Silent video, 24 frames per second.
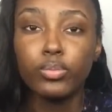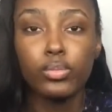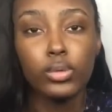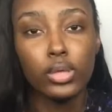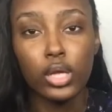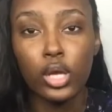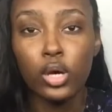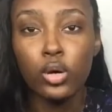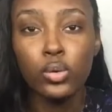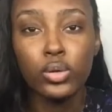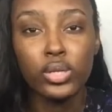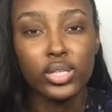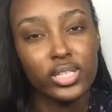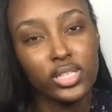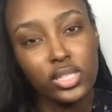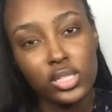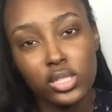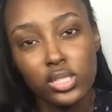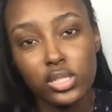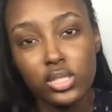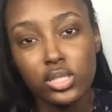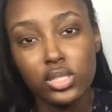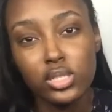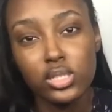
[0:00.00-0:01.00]
long
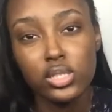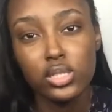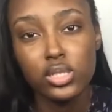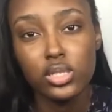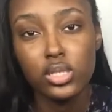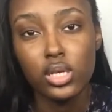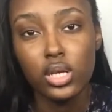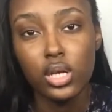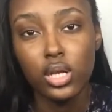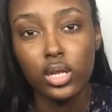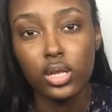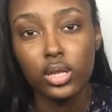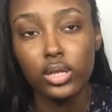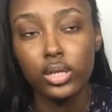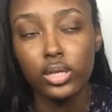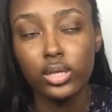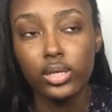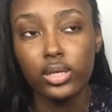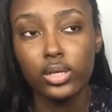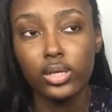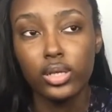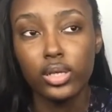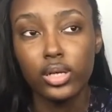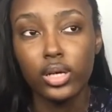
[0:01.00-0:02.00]
inches,
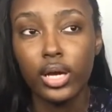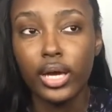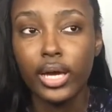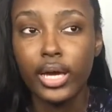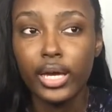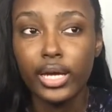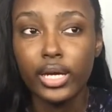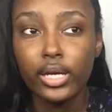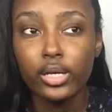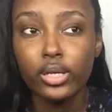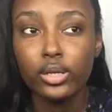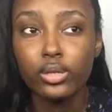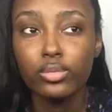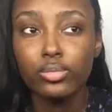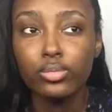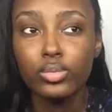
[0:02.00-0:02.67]
the hair